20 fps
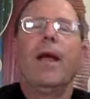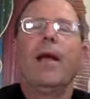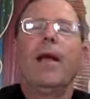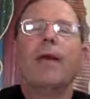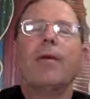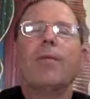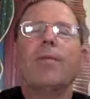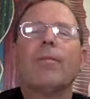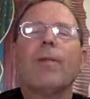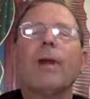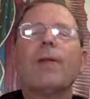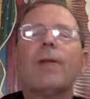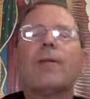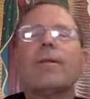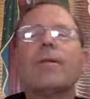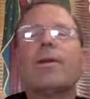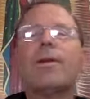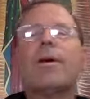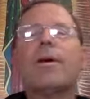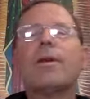And her
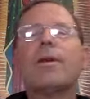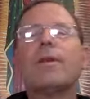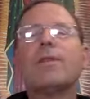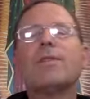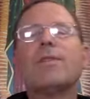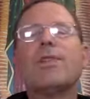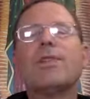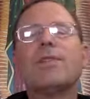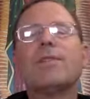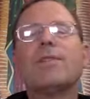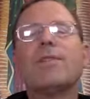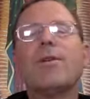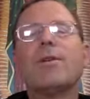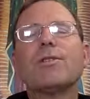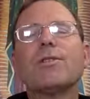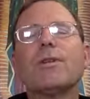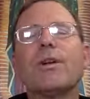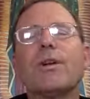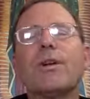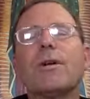mother in law, the
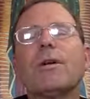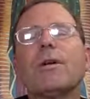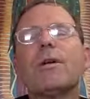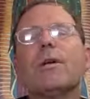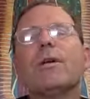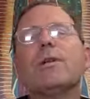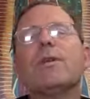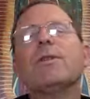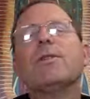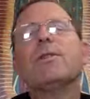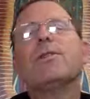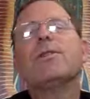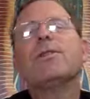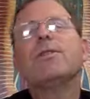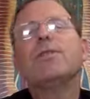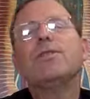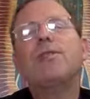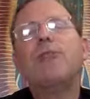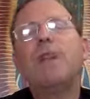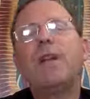Chismosa,
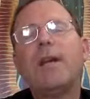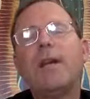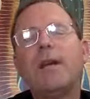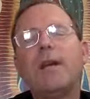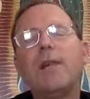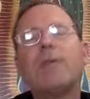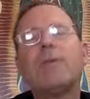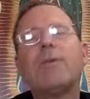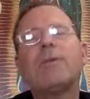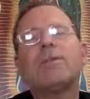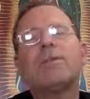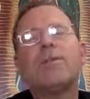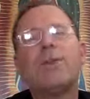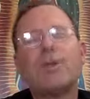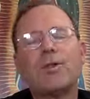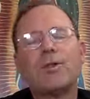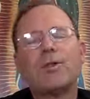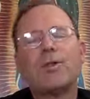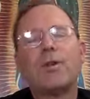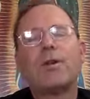she was
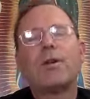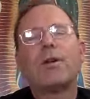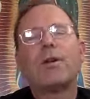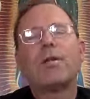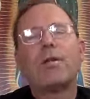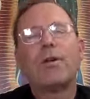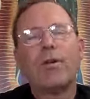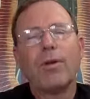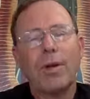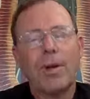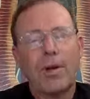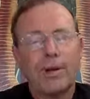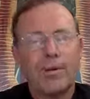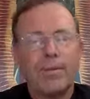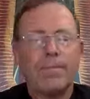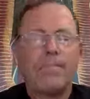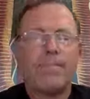also converted.